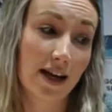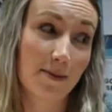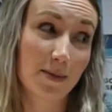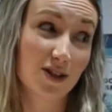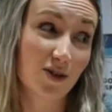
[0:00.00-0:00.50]

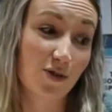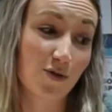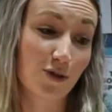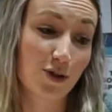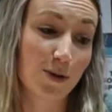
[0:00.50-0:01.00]
It's good
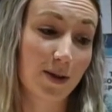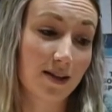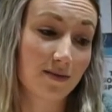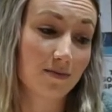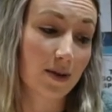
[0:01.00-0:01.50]
for
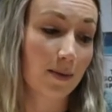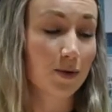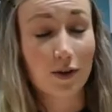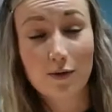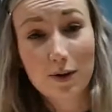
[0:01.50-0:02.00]
doing perhaps
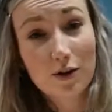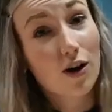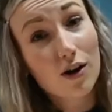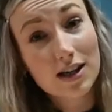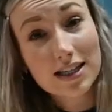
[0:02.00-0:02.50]
when you've been on
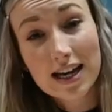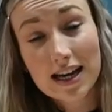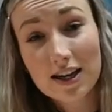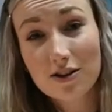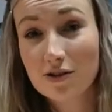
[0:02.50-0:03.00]

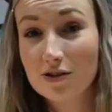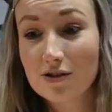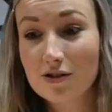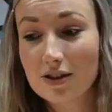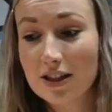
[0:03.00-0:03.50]
holiday,
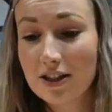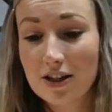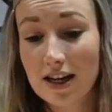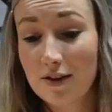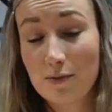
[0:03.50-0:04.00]
or you
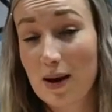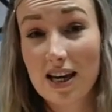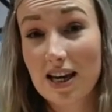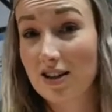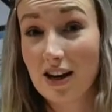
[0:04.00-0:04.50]
can even
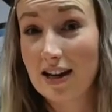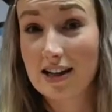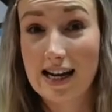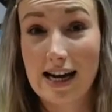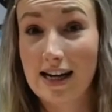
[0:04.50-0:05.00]
make it into like a
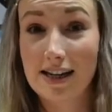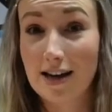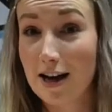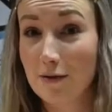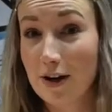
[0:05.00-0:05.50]
daily
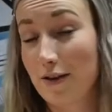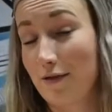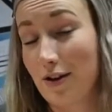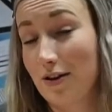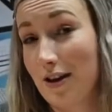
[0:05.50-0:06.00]
diary
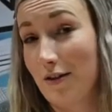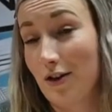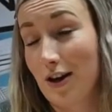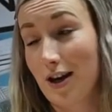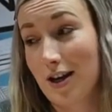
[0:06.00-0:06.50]
if
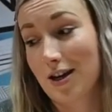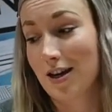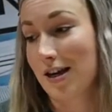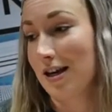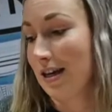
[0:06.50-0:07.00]
you like.
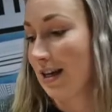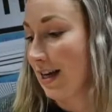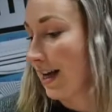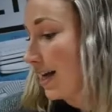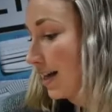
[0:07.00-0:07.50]

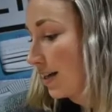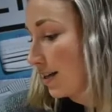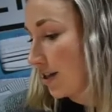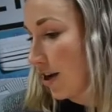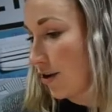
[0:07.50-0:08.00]

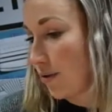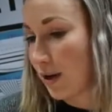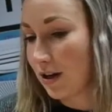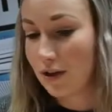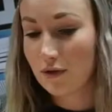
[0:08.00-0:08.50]
So
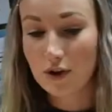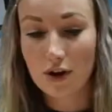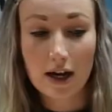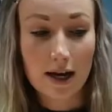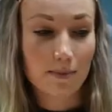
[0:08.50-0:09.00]
you've
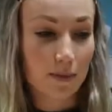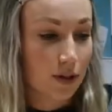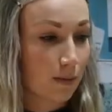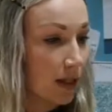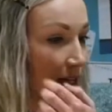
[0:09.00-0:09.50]
got
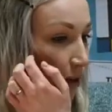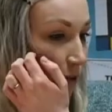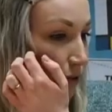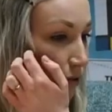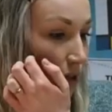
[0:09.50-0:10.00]
some
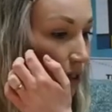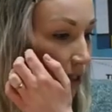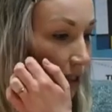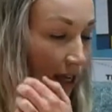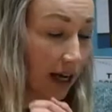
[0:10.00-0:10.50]
materials
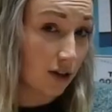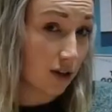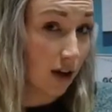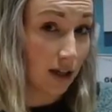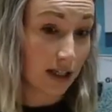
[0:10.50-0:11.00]
to get you
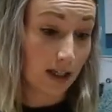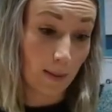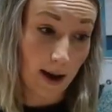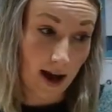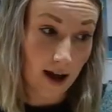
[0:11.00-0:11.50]
started in your
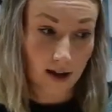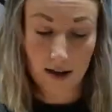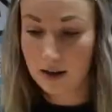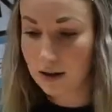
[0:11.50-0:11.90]
pack.